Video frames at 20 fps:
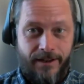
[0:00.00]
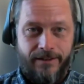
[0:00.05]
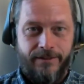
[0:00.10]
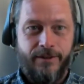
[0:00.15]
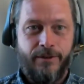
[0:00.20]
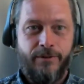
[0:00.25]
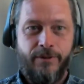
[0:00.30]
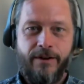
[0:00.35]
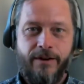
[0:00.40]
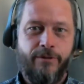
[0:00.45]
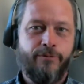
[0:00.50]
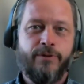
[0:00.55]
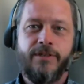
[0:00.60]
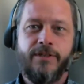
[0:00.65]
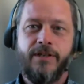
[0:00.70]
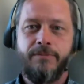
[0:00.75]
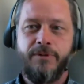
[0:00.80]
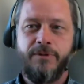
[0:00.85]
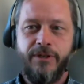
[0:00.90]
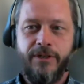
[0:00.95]
Yeah, they're there
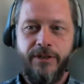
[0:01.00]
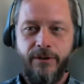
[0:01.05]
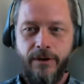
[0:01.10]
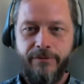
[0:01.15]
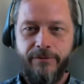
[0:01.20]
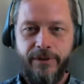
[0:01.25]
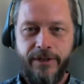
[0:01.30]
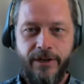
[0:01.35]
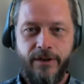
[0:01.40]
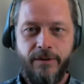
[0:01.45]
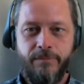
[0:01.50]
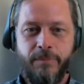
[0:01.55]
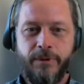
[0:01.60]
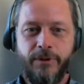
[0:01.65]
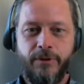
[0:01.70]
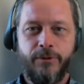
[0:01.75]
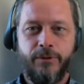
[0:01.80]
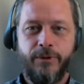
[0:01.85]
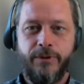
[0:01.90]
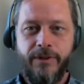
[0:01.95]
3 times a year, every year,
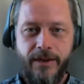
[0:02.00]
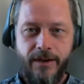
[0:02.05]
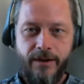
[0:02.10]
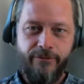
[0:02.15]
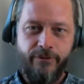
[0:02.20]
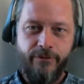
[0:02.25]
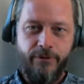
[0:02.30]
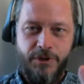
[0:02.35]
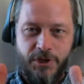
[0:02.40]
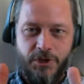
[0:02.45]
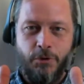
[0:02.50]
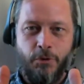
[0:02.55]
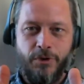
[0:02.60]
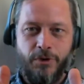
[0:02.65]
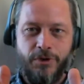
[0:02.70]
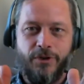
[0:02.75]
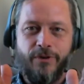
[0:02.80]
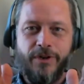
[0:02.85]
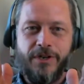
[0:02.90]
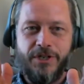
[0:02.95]
but they're only there for a
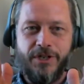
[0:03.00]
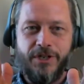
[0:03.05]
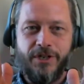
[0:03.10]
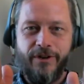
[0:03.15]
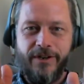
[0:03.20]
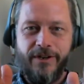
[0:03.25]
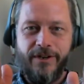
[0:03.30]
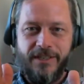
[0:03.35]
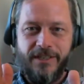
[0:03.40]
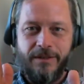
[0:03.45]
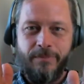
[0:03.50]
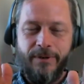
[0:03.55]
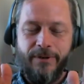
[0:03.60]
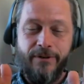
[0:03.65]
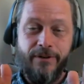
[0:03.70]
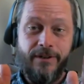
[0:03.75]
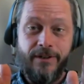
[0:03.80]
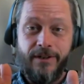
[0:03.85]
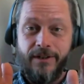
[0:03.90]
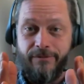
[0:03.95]
short duration grazing period.